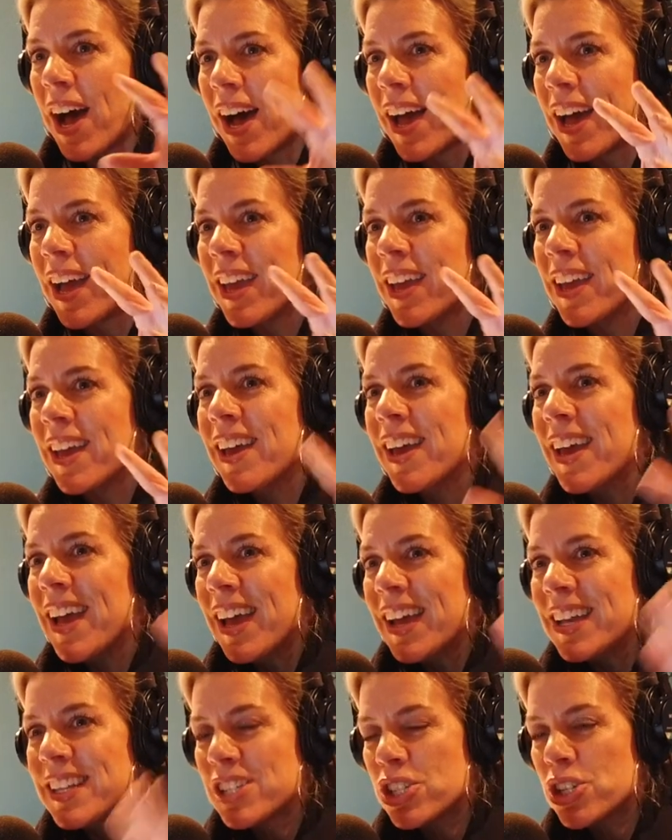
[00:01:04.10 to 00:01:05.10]
I
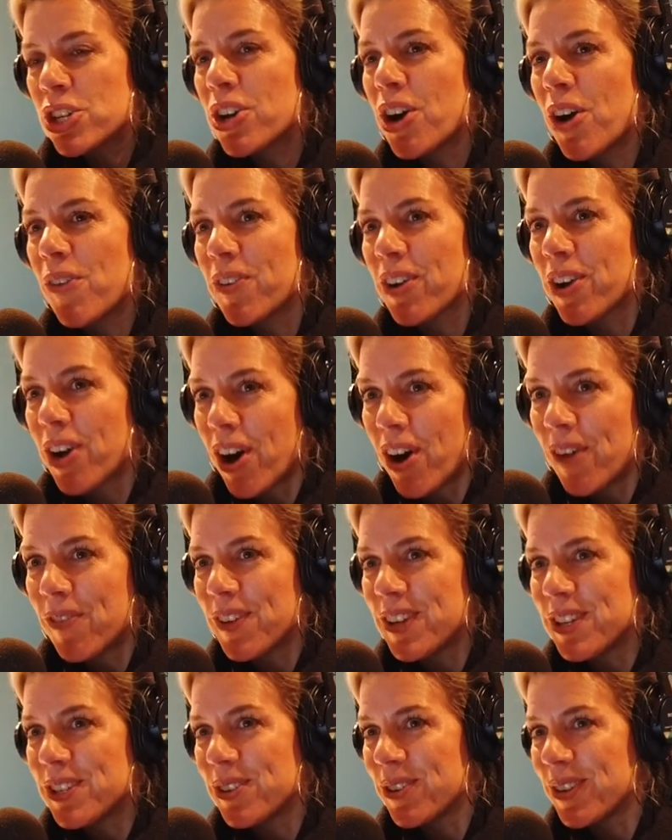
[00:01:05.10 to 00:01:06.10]
took over
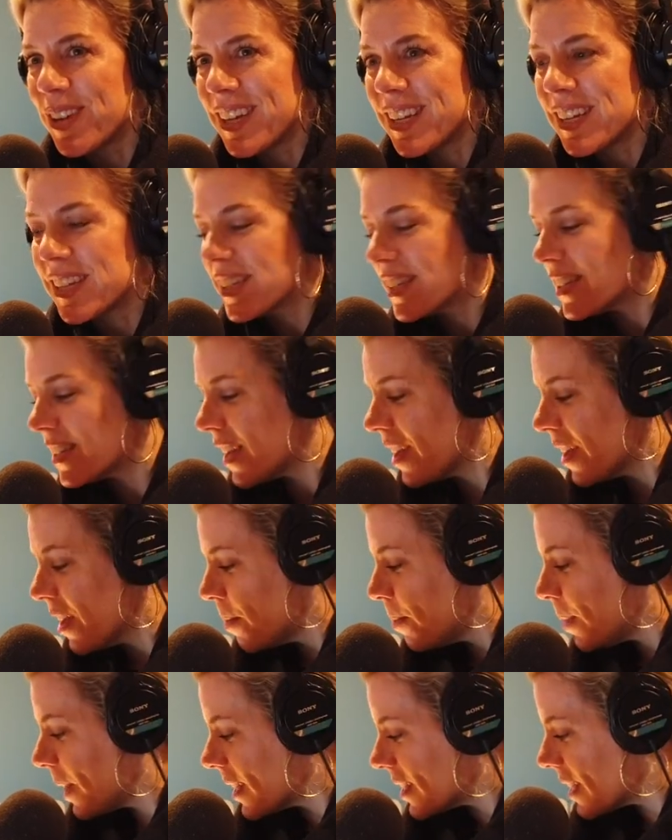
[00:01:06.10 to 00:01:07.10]
coffee duties.
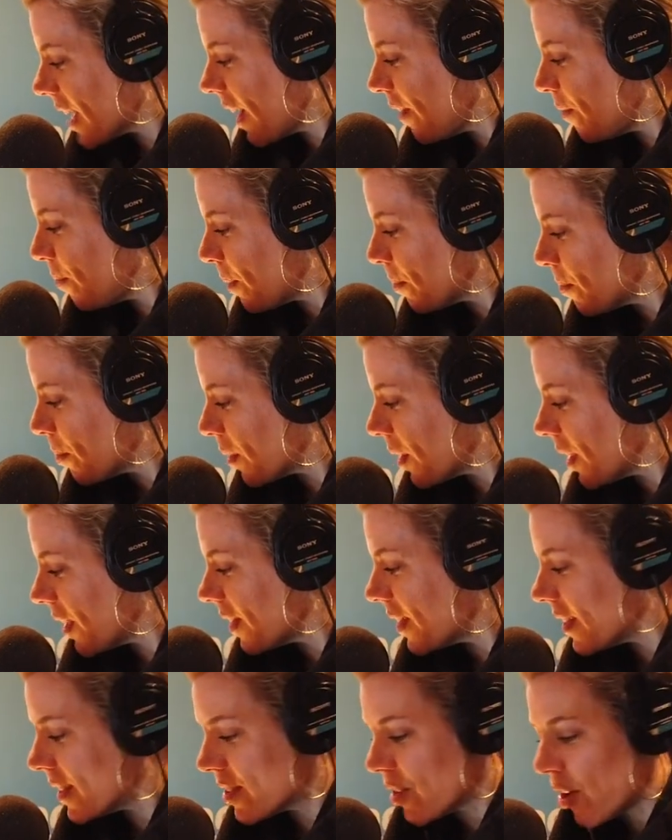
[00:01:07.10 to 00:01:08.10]
Because I've been putting
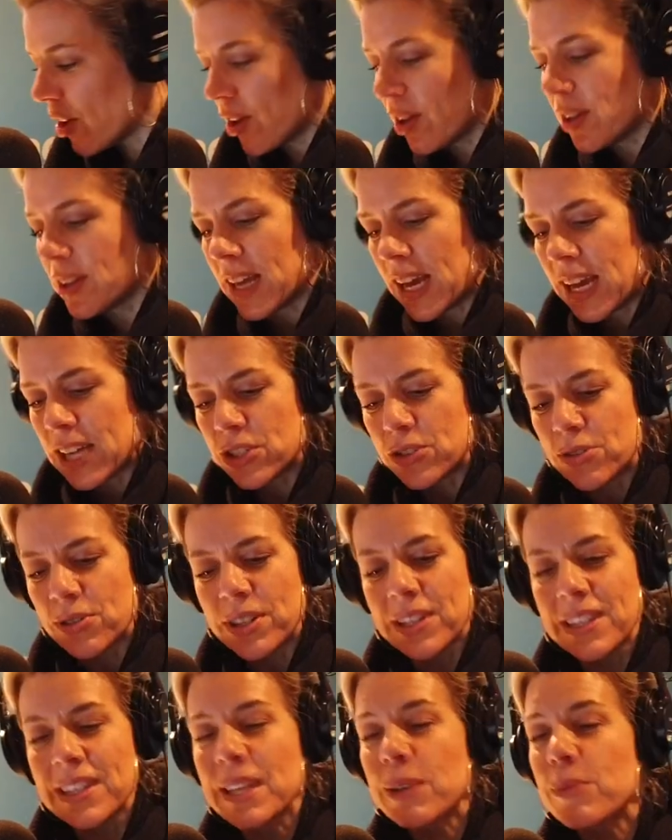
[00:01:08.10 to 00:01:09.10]
this
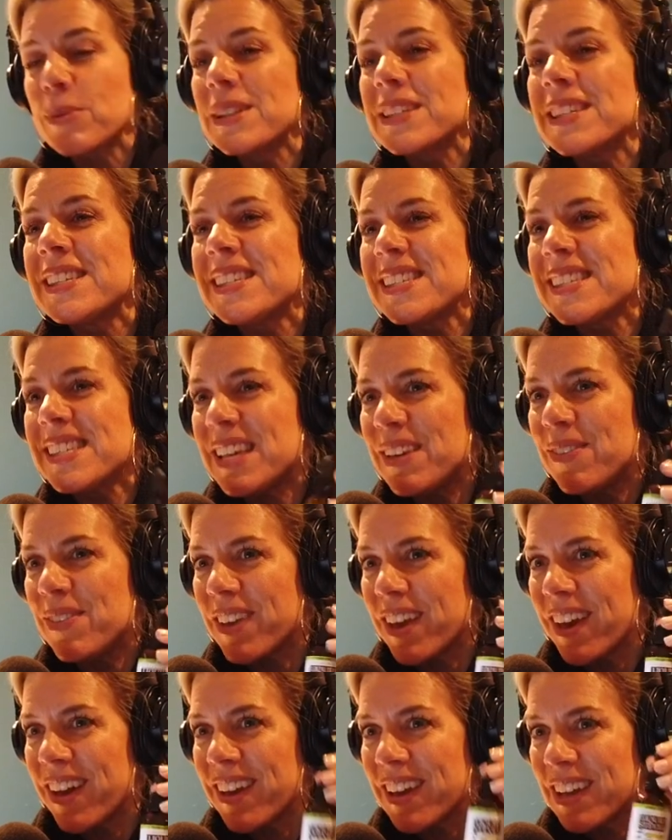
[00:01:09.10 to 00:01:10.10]
all-natural liquid
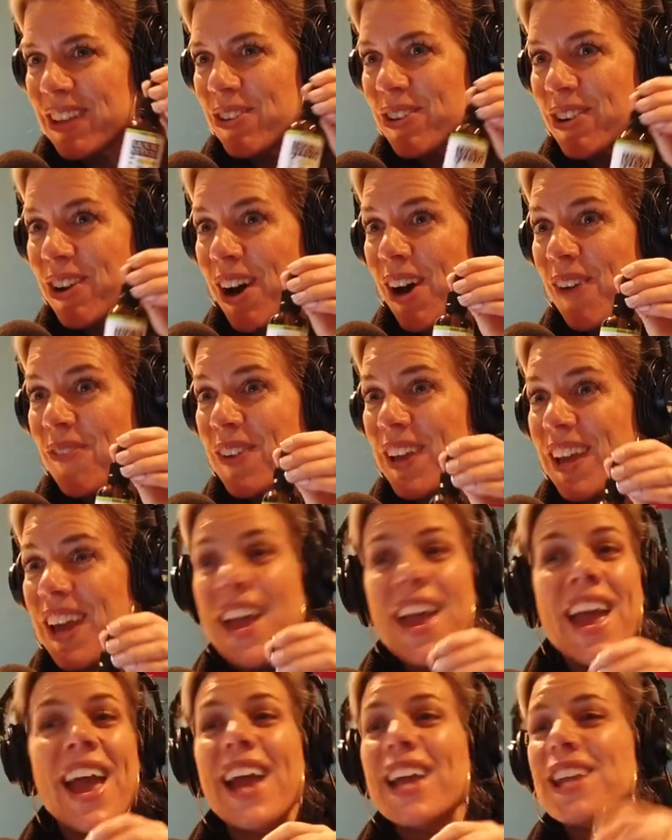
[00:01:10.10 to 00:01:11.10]
stevia in your coffee,
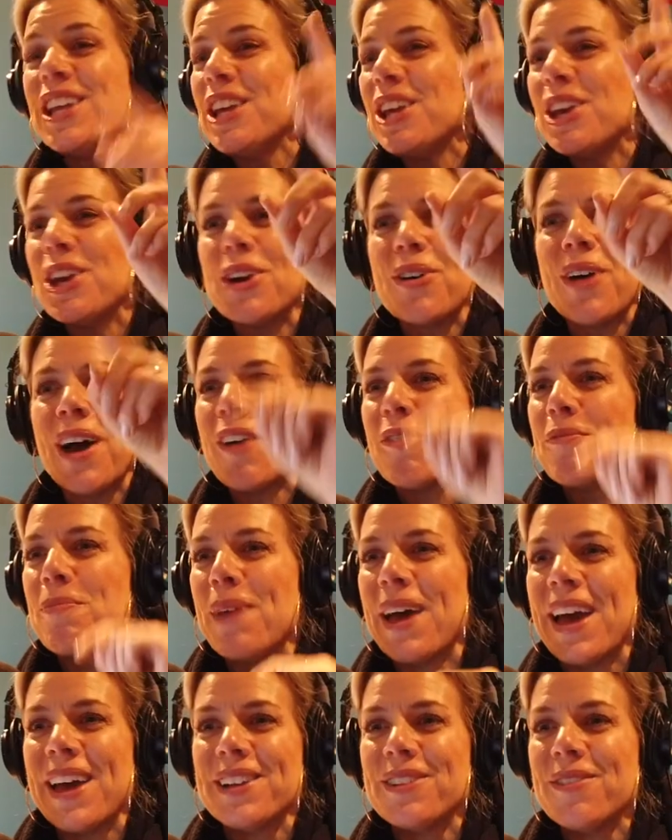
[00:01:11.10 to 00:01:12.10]
and you have
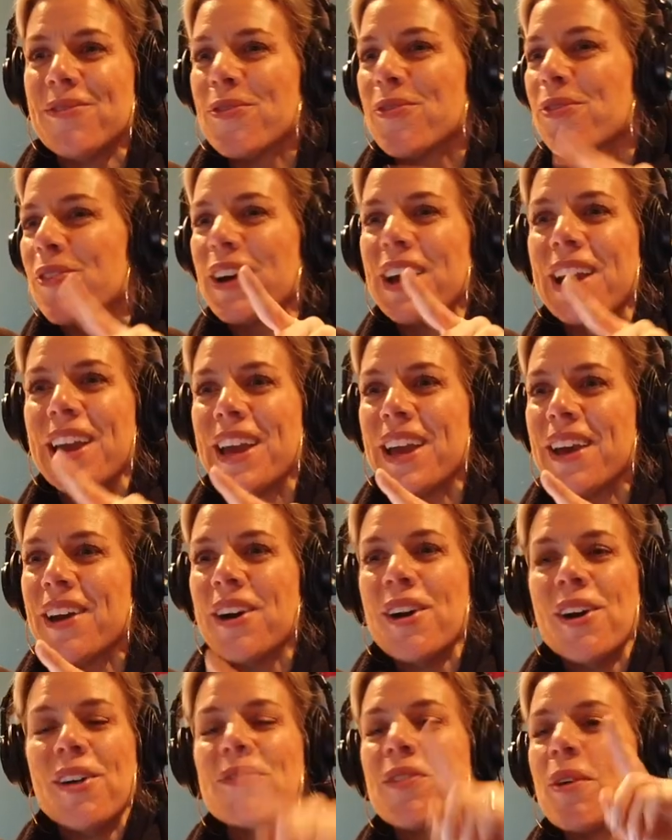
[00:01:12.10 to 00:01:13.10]
been free
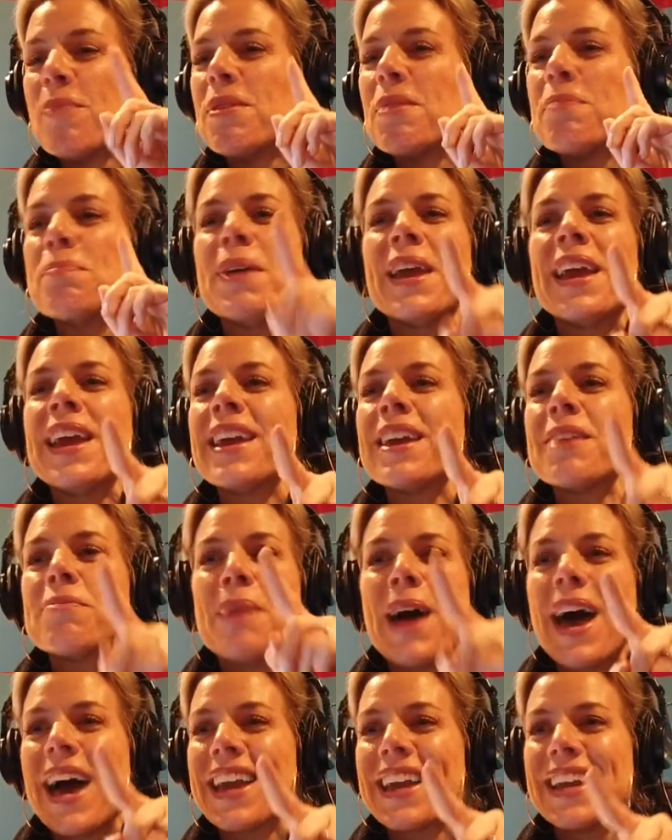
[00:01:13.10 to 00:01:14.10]
from the pink
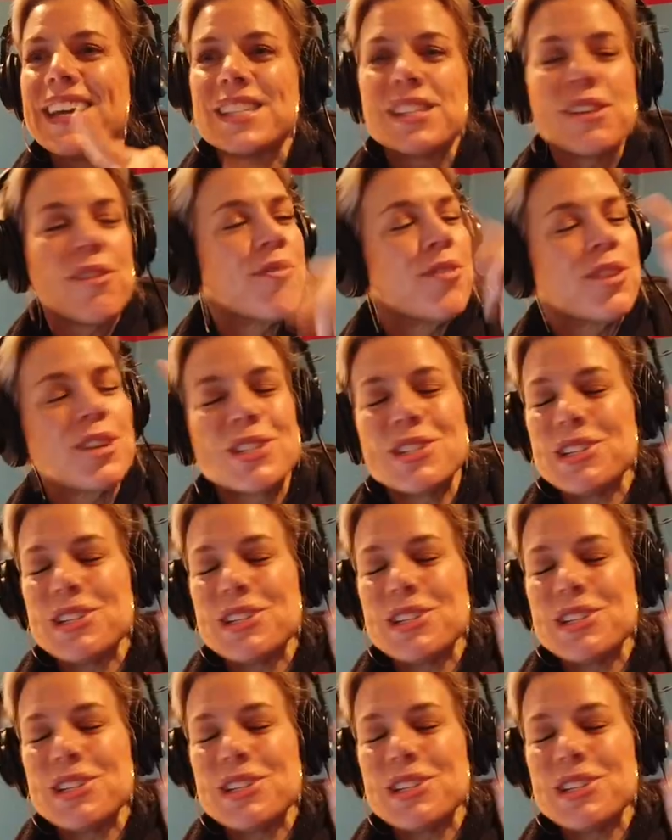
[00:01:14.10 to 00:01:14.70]
packets for